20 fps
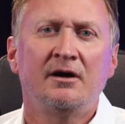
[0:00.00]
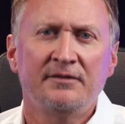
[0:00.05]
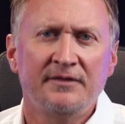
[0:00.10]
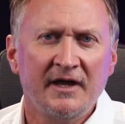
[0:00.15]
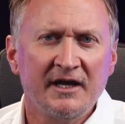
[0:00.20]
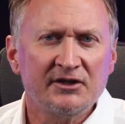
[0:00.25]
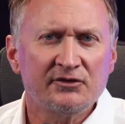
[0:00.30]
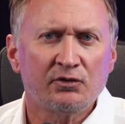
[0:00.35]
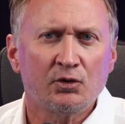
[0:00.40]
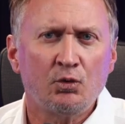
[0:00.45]

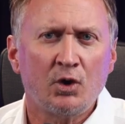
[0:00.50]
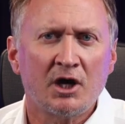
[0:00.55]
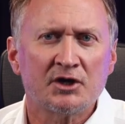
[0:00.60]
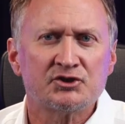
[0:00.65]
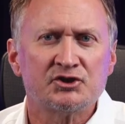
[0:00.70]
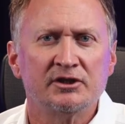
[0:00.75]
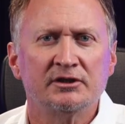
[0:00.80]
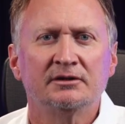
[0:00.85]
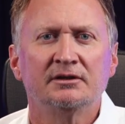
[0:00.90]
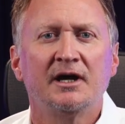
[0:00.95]
Thanks for
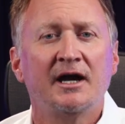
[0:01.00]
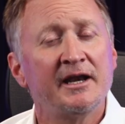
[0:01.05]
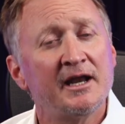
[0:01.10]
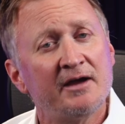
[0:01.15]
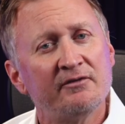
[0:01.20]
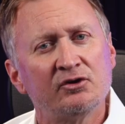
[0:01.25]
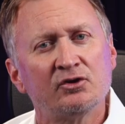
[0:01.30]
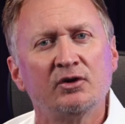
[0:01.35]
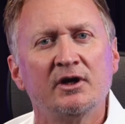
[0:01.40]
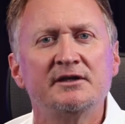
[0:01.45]
watching and
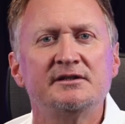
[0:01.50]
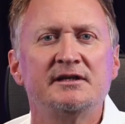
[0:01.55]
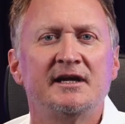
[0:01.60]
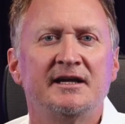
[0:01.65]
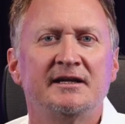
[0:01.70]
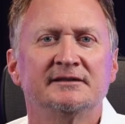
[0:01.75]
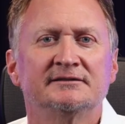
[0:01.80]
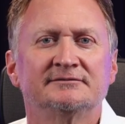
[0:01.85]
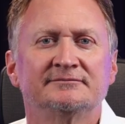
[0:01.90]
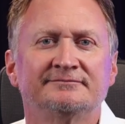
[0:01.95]
have a great
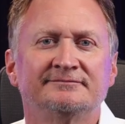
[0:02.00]
day.